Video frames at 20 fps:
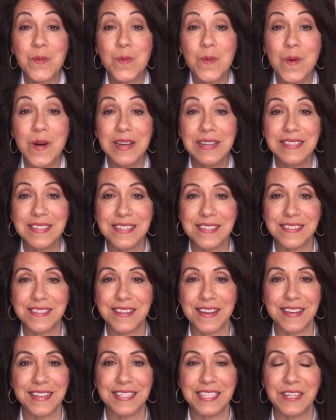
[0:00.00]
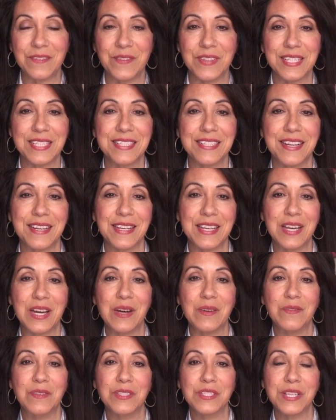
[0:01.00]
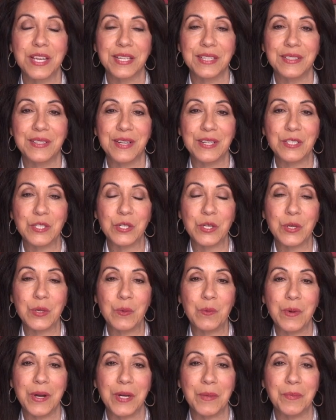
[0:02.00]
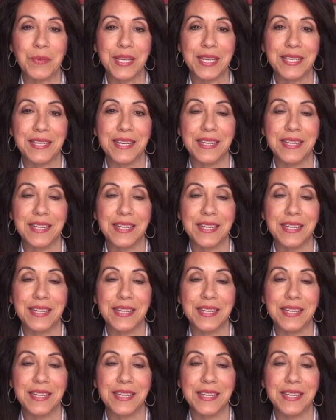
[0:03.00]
was a scientific study of psychological well-being,